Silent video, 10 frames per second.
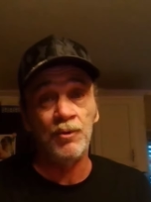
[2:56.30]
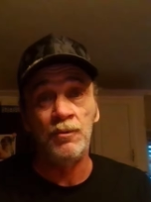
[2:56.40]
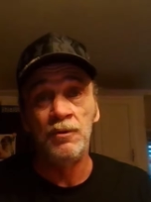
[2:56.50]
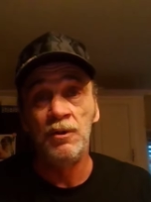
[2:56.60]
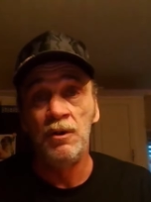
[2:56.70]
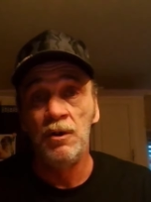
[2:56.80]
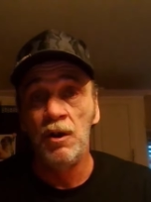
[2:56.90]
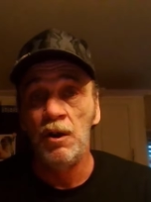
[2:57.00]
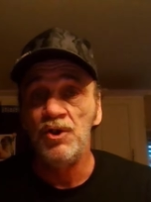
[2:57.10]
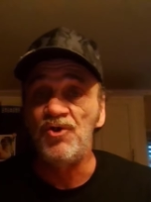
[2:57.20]
You stick
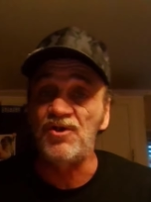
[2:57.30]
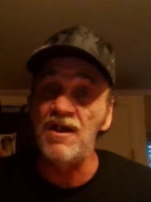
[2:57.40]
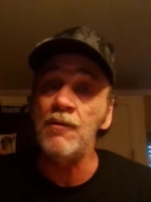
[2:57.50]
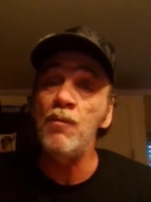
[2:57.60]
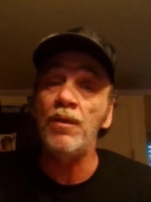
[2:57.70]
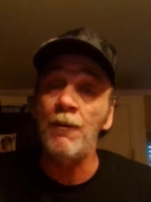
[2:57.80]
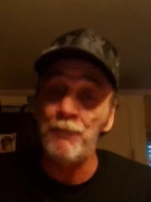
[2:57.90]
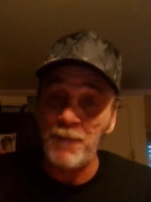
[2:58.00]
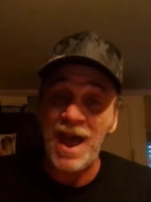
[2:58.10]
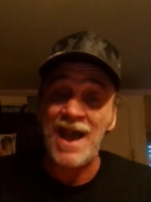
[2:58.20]
with the facts, and the
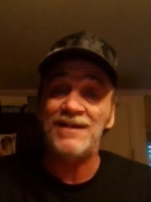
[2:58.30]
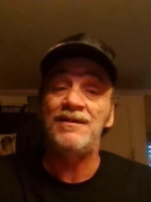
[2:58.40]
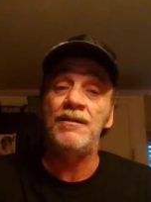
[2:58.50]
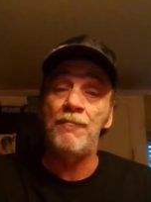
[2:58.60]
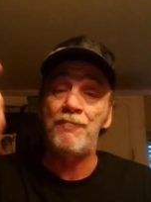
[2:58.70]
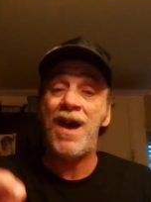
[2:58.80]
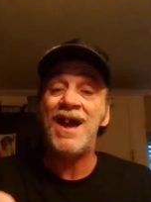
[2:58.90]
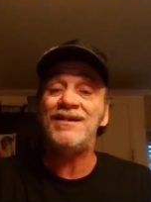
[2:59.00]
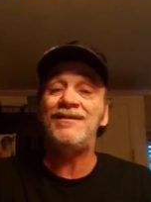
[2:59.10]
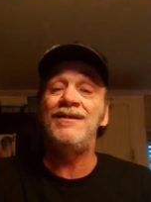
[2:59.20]
facts is
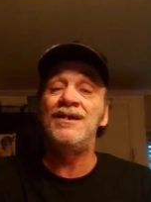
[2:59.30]
it's